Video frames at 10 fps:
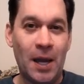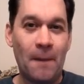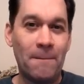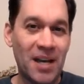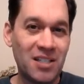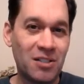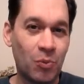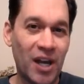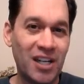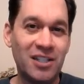Best
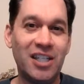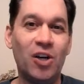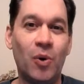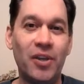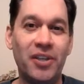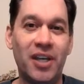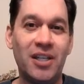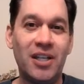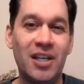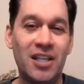way to deal with it
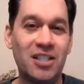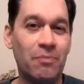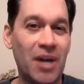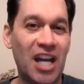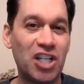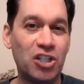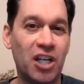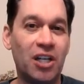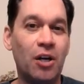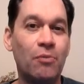is to manage
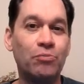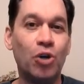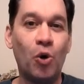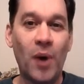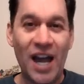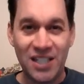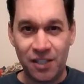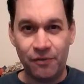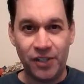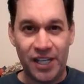it
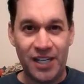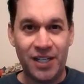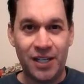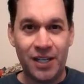proactively,